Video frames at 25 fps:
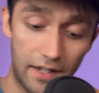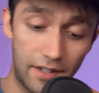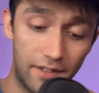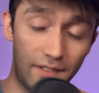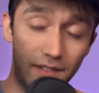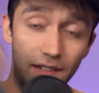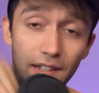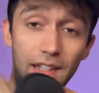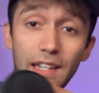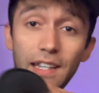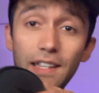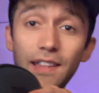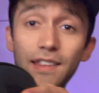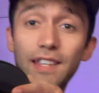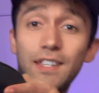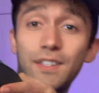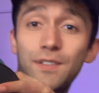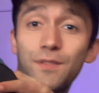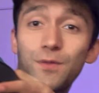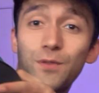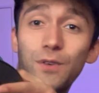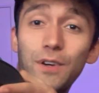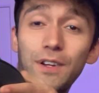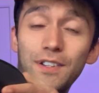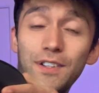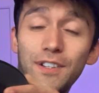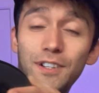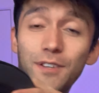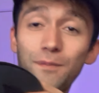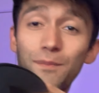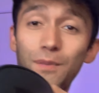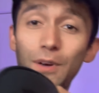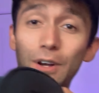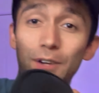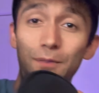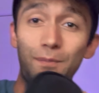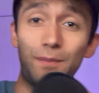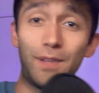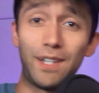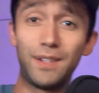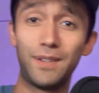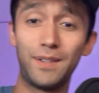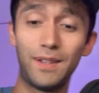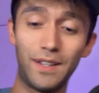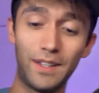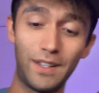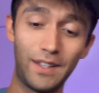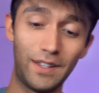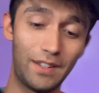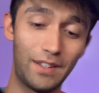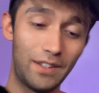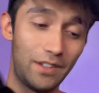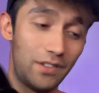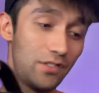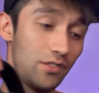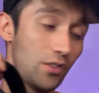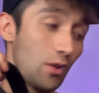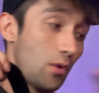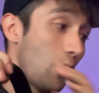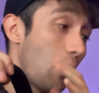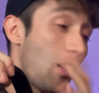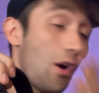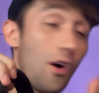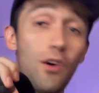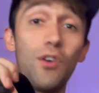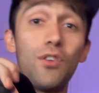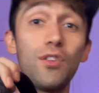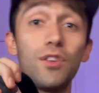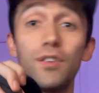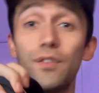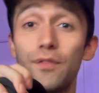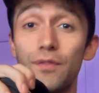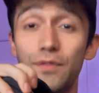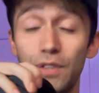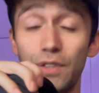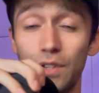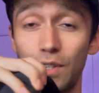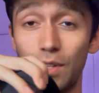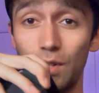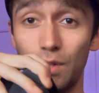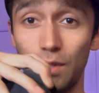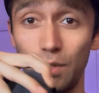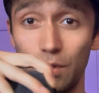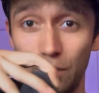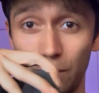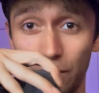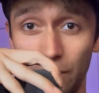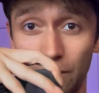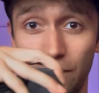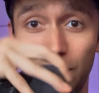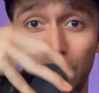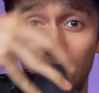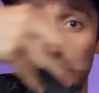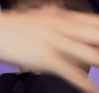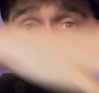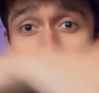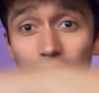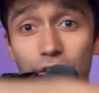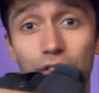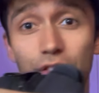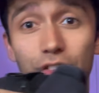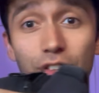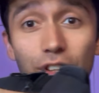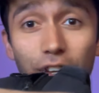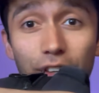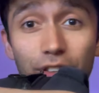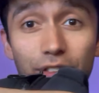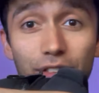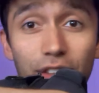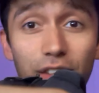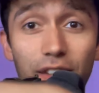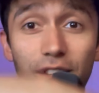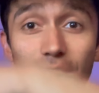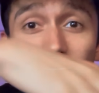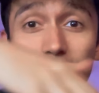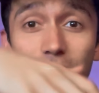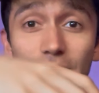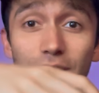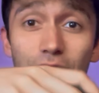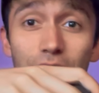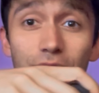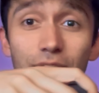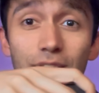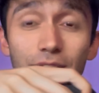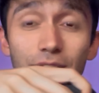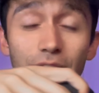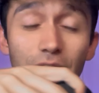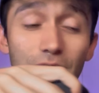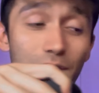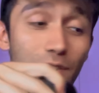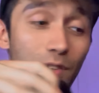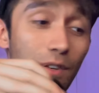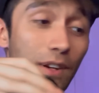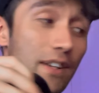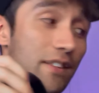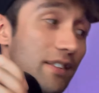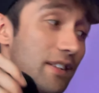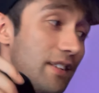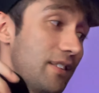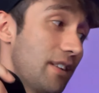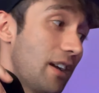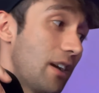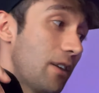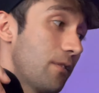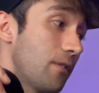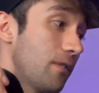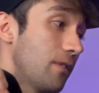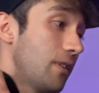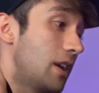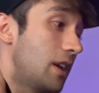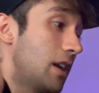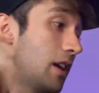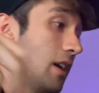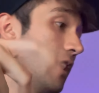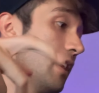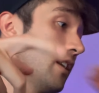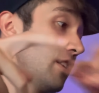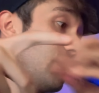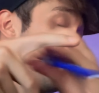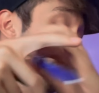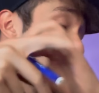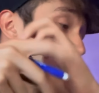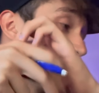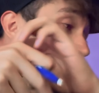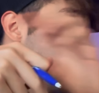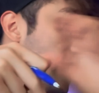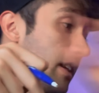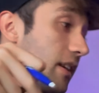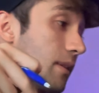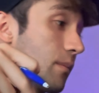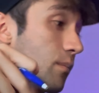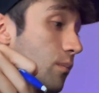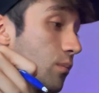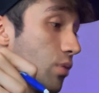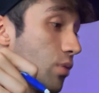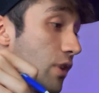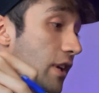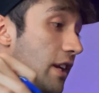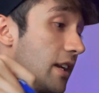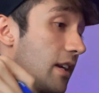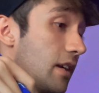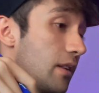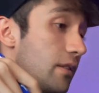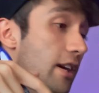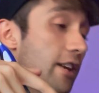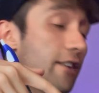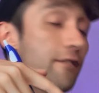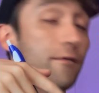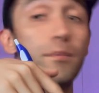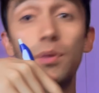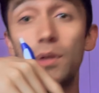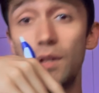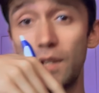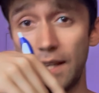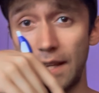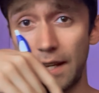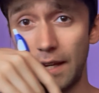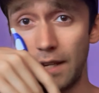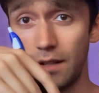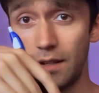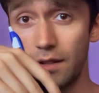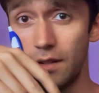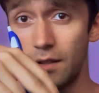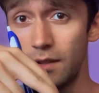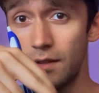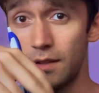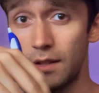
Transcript: is in this front compartment. So all of the clothes just in here. It's crazy stuff. The reason I'm bringing a lot of plain